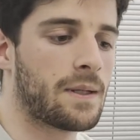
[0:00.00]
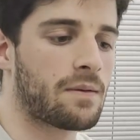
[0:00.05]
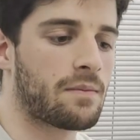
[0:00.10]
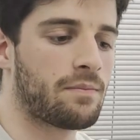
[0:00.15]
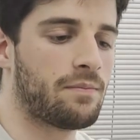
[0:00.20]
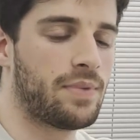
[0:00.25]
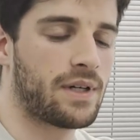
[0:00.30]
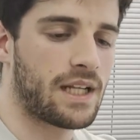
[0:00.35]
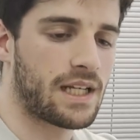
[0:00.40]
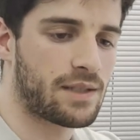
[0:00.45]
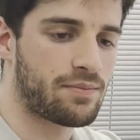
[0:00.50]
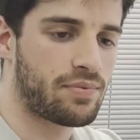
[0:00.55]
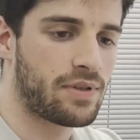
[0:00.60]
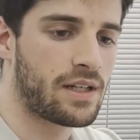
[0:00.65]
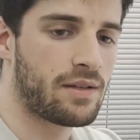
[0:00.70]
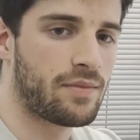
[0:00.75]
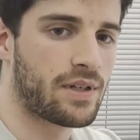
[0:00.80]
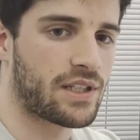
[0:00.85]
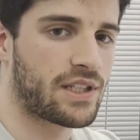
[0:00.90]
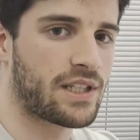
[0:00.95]
But that's
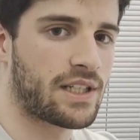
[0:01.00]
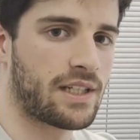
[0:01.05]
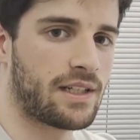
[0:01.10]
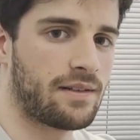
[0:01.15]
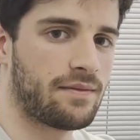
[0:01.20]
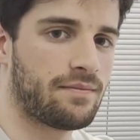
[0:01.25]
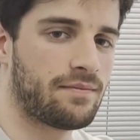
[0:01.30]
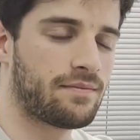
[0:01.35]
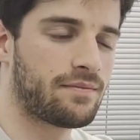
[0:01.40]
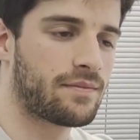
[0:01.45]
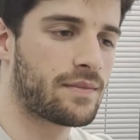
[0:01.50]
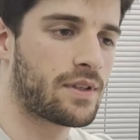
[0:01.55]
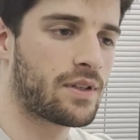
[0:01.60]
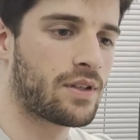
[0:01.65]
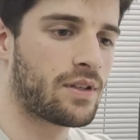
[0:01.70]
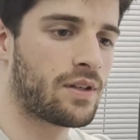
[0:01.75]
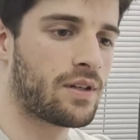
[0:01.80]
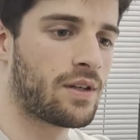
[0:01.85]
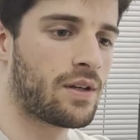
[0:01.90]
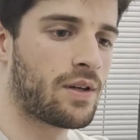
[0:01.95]
pretty much it.
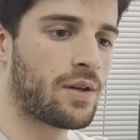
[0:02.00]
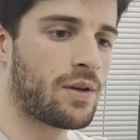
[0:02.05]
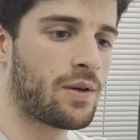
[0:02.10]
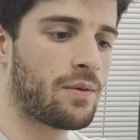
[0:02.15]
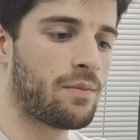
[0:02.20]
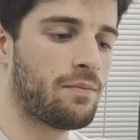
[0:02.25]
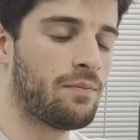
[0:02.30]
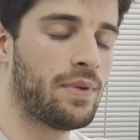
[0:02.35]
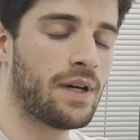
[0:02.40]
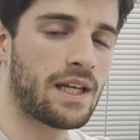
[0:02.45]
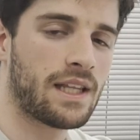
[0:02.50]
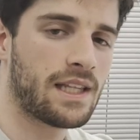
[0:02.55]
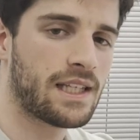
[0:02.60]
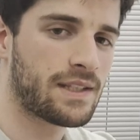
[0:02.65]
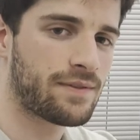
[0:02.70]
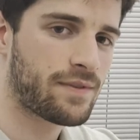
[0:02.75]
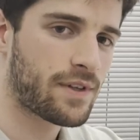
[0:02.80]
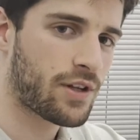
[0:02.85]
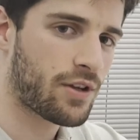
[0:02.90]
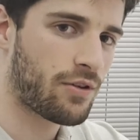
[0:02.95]
But in this
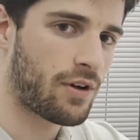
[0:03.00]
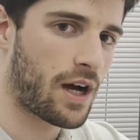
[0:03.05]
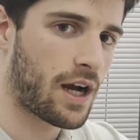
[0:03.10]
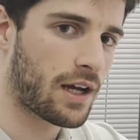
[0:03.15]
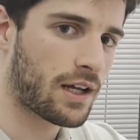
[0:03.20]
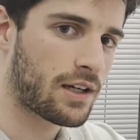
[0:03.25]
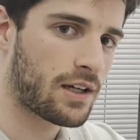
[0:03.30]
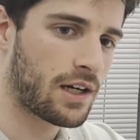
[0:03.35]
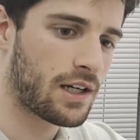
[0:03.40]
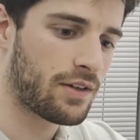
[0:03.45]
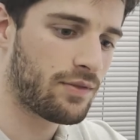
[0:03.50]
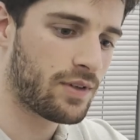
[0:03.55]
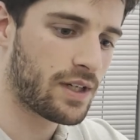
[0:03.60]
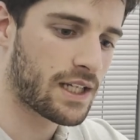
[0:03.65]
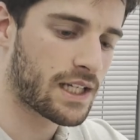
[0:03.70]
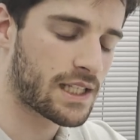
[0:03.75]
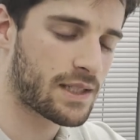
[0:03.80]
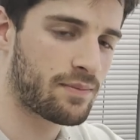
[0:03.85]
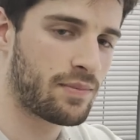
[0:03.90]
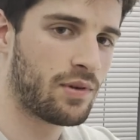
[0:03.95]
video, I kind of want to
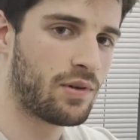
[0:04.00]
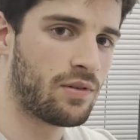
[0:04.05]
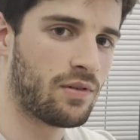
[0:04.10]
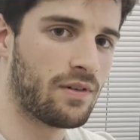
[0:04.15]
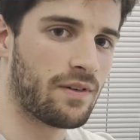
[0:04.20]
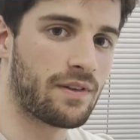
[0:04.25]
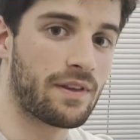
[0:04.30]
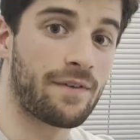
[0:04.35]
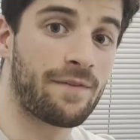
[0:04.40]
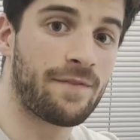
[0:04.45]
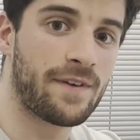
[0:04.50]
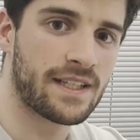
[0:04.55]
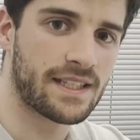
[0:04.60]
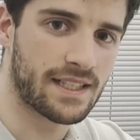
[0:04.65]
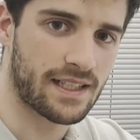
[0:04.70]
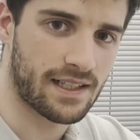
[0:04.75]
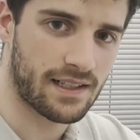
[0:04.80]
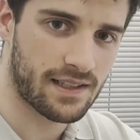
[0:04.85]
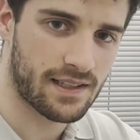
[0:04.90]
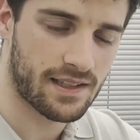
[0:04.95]
explore the
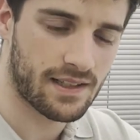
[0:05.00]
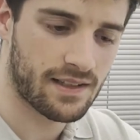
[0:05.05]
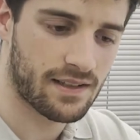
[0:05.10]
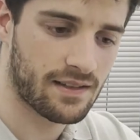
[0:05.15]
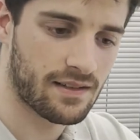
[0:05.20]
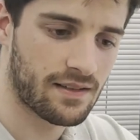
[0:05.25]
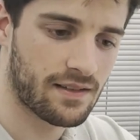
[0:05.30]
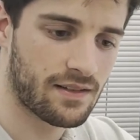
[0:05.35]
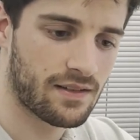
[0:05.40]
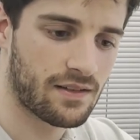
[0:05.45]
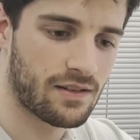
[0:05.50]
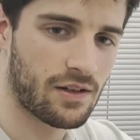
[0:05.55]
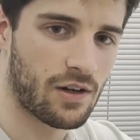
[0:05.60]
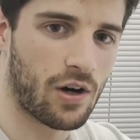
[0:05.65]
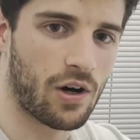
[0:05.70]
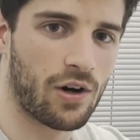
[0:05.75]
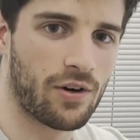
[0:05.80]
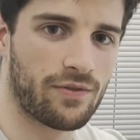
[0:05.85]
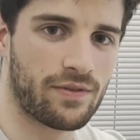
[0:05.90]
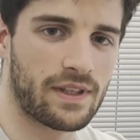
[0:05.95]
physics
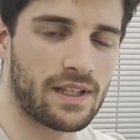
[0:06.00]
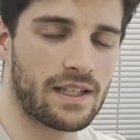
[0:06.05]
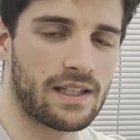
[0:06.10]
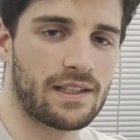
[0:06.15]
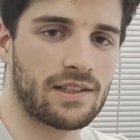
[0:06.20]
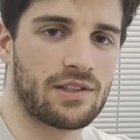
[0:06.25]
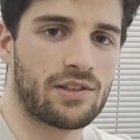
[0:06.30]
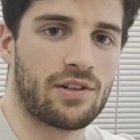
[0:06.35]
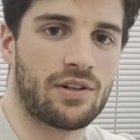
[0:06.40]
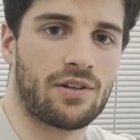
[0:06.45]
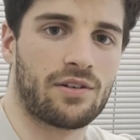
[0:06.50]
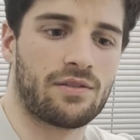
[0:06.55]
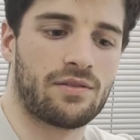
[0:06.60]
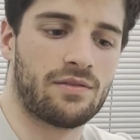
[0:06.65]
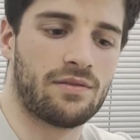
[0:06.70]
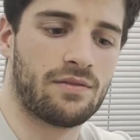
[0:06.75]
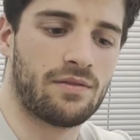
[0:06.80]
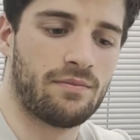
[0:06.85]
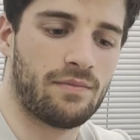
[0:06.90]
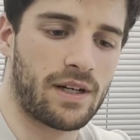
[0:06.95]
of these,
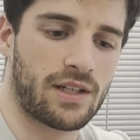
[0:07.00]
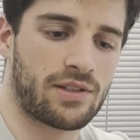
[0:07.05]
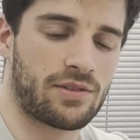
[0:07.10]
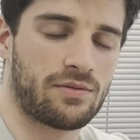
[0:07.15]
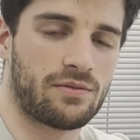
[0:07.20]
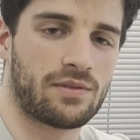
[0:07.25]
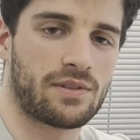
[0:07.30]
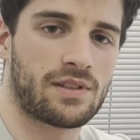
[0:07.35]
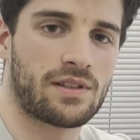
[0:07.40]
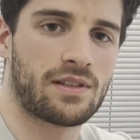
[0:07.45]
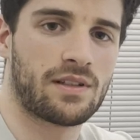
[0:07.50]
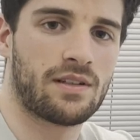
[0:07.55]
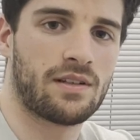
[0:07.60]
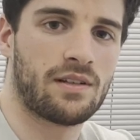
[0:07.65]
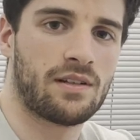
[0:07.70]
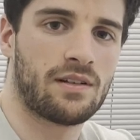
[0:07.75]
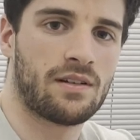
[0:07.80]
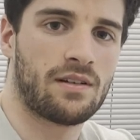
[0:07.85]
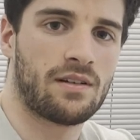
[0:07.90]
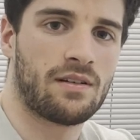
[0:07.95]
muscles.
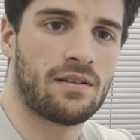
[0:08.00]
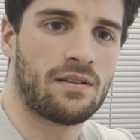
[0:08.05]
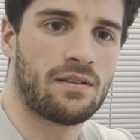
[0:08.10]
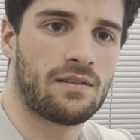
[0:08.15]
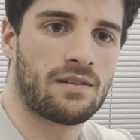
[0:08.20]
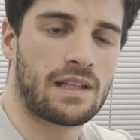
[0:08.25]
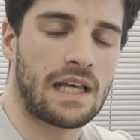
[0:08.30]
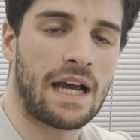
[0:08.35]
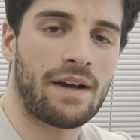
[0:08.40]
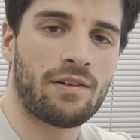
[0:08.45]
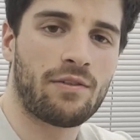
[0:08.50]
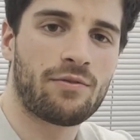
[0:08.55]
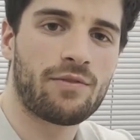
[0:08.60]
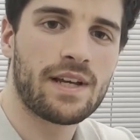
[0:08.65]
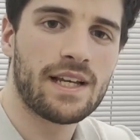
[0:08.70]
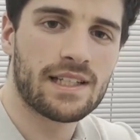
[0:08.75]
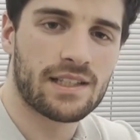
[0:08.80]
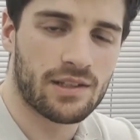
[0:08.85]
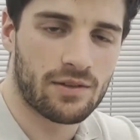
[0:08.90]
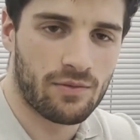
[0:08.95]
They have a
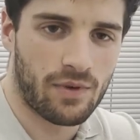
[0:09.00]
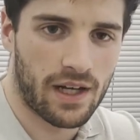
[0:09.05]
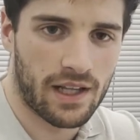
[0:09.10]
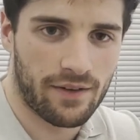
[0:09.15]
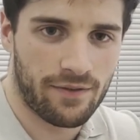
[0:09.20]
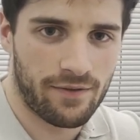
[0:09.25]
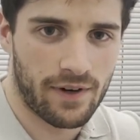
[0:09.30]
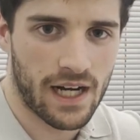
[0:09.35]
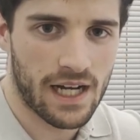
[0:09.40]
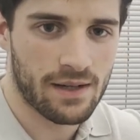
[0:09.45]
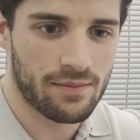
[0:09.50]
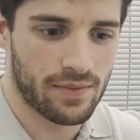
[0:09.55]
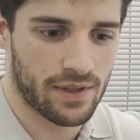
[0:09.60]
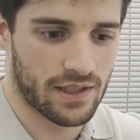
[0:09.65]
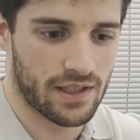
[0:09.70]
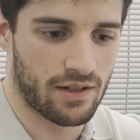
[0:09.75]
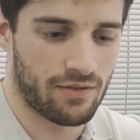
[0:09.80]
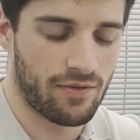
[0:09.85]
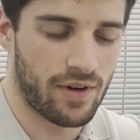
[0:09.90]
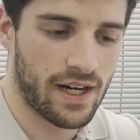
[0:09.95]
reason why the fibers
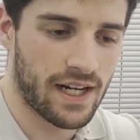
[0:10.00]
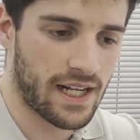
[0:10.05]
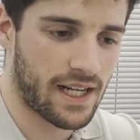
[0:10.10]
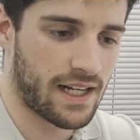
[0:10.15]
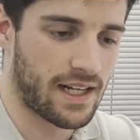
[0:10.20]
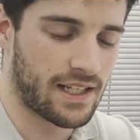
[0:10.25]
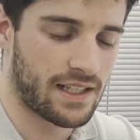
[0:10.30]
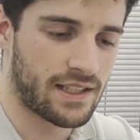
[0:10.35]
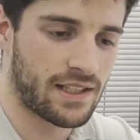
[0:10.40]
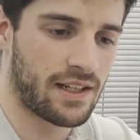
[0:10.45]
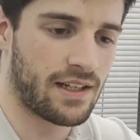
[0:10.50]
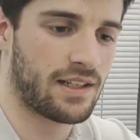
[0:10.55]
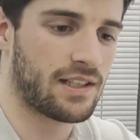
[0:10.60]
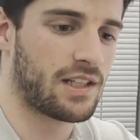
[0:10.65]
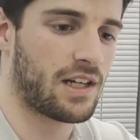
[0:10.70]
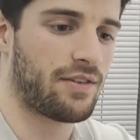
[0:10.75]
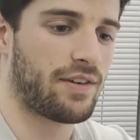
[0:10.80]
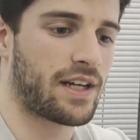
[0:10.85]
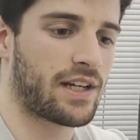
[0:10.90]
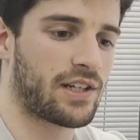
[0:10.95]
are running in a certain
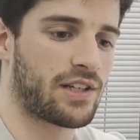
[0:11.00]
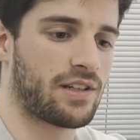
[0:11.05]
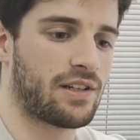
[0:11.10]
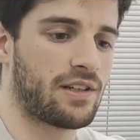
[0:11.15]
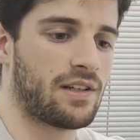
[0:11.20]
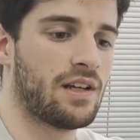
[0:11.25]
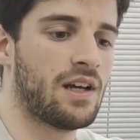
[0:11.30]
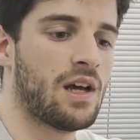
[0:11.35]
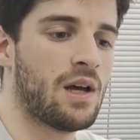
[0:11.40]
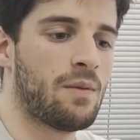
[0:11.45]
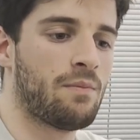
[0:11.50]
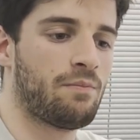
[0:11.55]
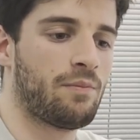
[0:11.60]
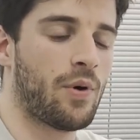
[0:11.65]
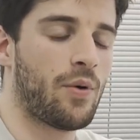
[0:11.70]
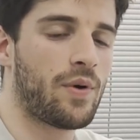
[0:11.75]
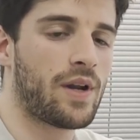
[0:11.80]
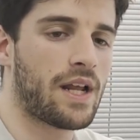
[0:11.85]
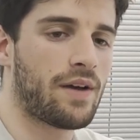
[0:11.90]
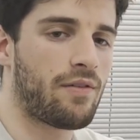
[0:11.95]
direction, but
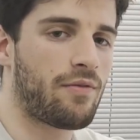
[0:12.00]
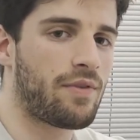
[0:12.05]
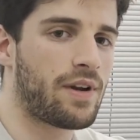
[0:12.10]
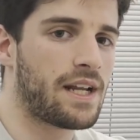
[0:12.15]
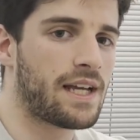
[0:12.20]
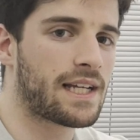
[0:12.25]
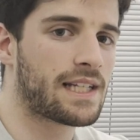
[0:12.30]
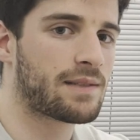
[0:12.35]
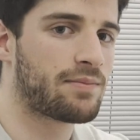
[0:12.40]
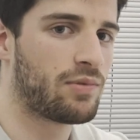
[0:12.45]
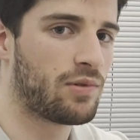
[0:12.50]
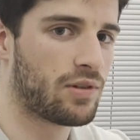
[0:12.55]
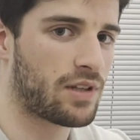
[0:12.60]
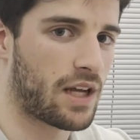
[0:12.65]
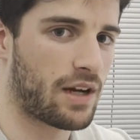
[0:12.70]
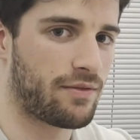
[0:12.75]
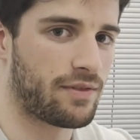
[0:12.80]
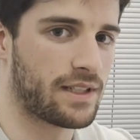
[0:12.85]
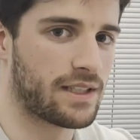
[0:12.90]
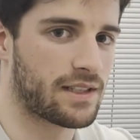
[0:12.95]
we never really explore
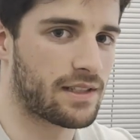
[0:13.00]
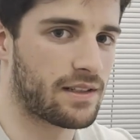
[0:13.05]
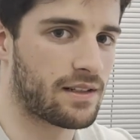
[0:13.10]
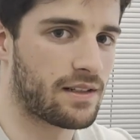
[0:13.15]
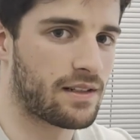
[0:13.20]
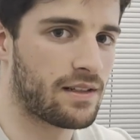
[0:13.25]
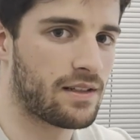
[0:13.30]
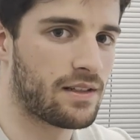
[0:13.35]
that reason.